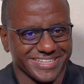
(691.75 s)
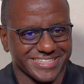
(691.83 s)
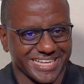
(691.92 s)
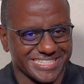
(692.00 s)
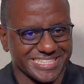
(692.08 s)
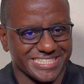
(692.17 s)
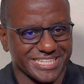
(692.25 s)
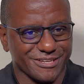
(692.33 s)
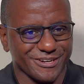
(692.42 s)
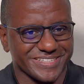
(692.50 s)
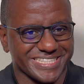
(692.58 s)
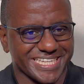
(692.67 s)
That's a
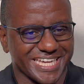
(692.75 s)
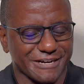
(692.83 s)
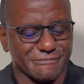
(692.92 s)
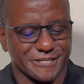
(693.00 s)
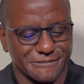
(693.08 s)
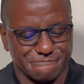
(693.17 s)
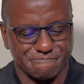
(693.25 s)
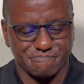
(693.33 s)
security camera.